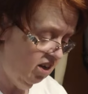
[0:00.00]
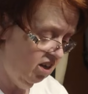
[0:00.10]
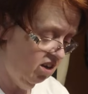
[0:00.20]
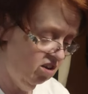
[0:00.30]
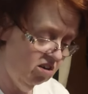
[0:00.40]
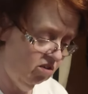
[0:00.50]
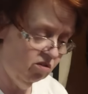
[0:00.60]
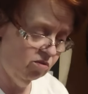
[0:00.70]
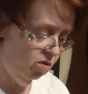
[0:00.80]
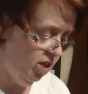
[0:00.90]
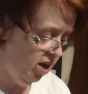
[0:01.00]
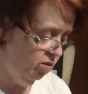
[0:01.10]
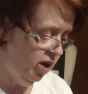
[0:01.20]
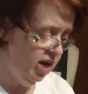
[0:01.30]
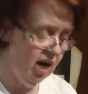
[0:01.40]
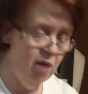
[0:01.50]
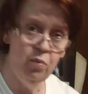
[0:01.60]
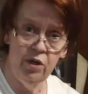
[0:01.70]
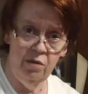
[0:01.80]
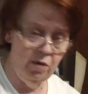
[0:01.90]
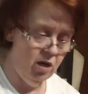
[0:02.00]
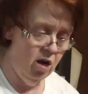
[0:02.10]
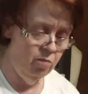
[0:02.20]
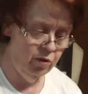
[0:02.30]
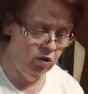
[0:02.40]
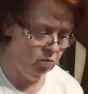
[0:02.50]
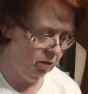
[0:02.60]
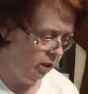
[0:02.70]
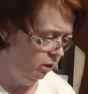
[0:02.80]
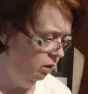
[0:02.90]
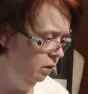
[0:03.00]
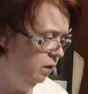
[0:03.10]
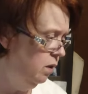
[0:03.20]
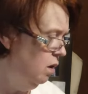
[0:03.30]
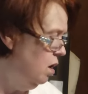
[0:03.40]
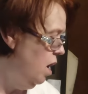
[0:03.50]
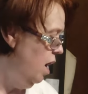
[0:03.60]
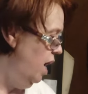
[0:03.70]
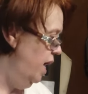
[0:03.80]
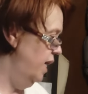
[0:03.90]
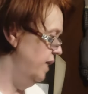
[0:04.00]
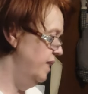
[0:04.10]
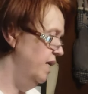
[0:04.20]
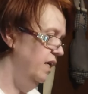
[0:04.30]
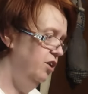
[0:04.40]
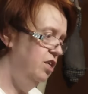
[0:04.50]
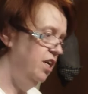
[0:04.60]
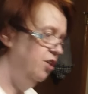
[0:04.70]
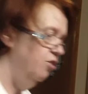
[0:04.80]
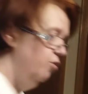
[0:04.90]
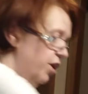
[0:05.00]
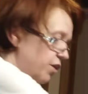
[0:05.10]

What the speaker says: and you can throw that away. I put it in my compost pile. And then you take your